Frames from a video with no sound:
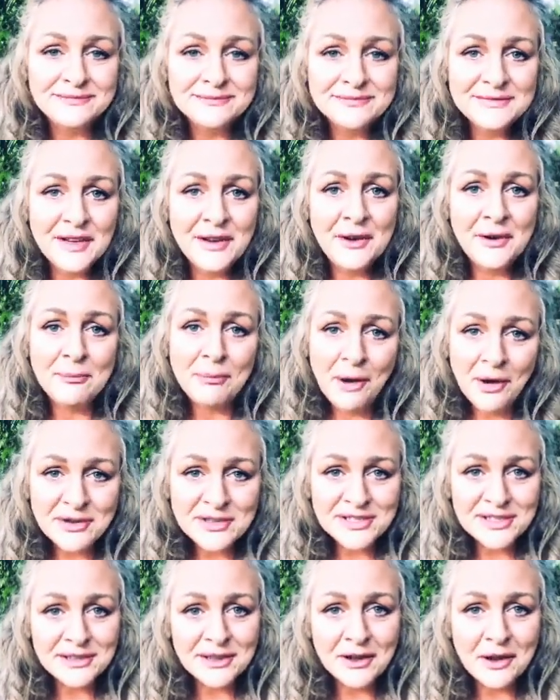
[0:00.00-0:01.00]
You know,
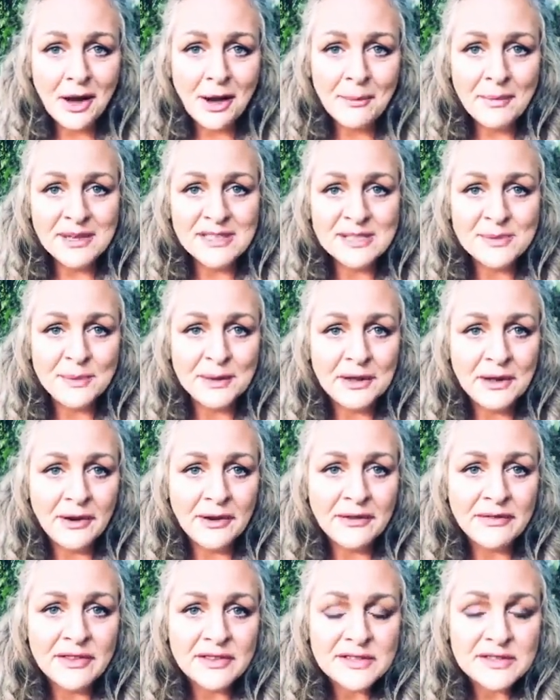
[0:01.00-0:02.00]
post in the comments below
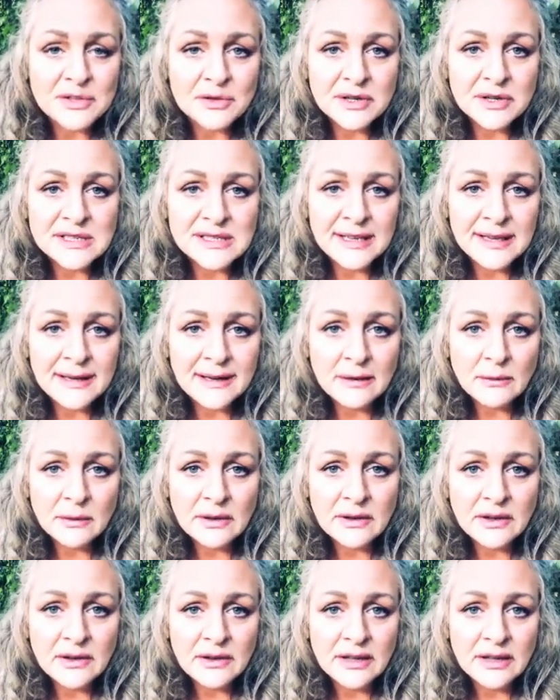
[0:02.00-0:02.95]
if this is resonating with you.